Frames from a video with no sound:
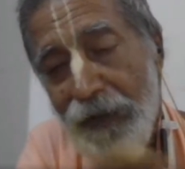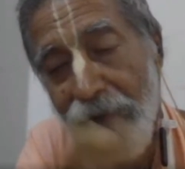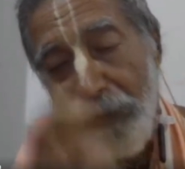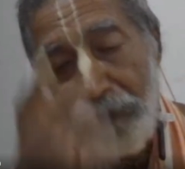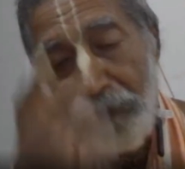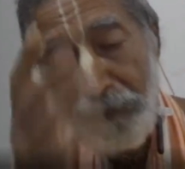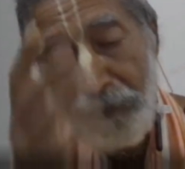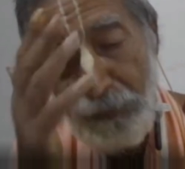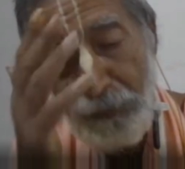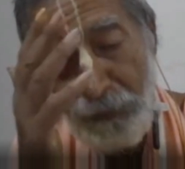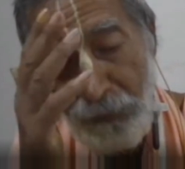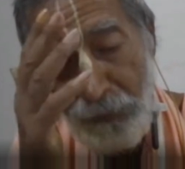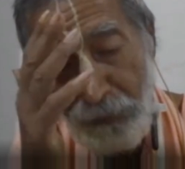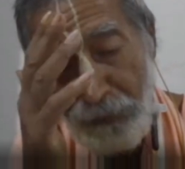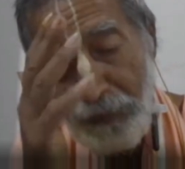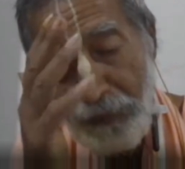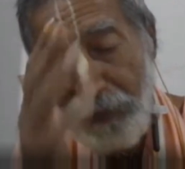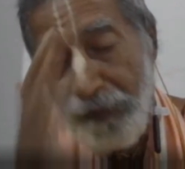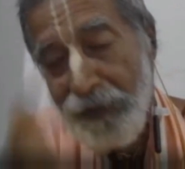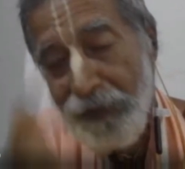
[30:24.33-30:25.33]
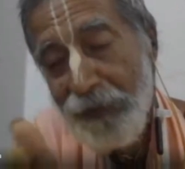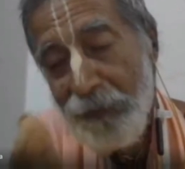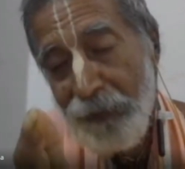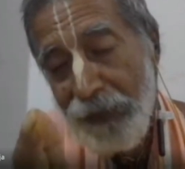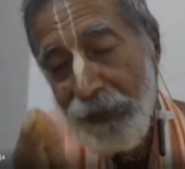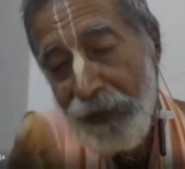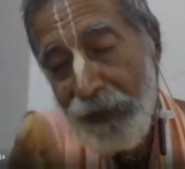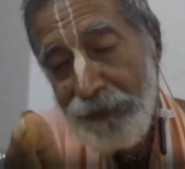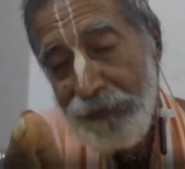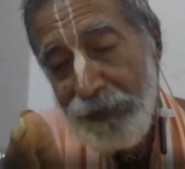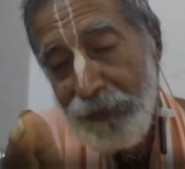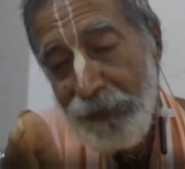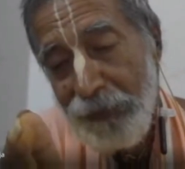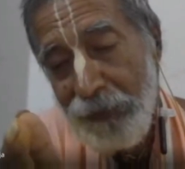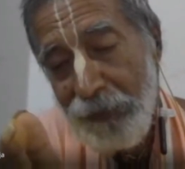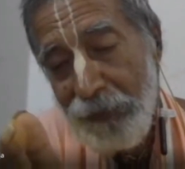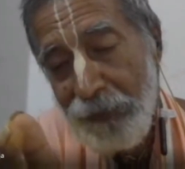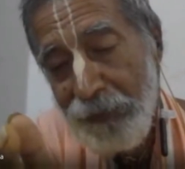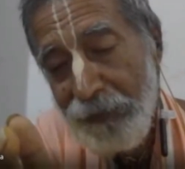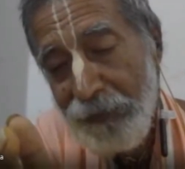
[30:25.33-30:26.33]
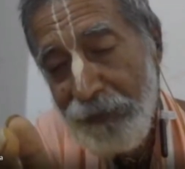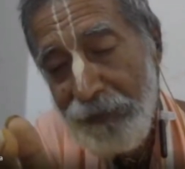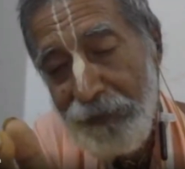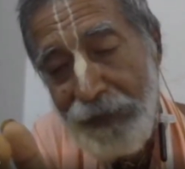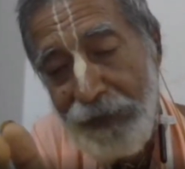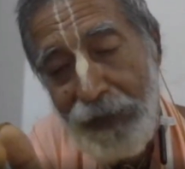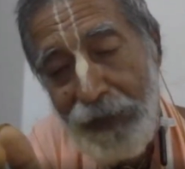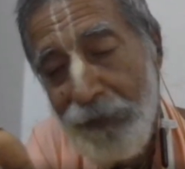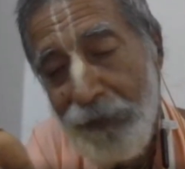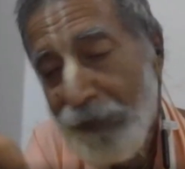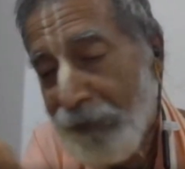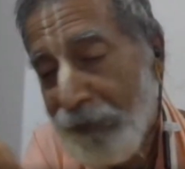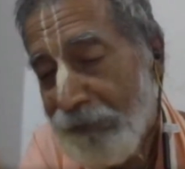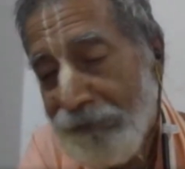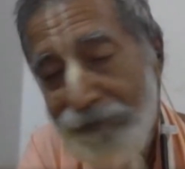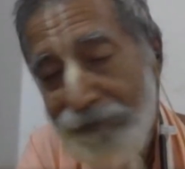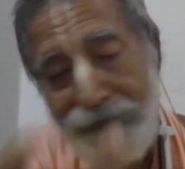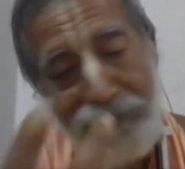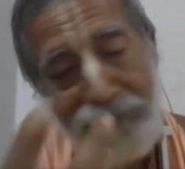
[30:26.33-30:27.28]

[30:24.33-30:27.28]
or even looking at a prostitute, they will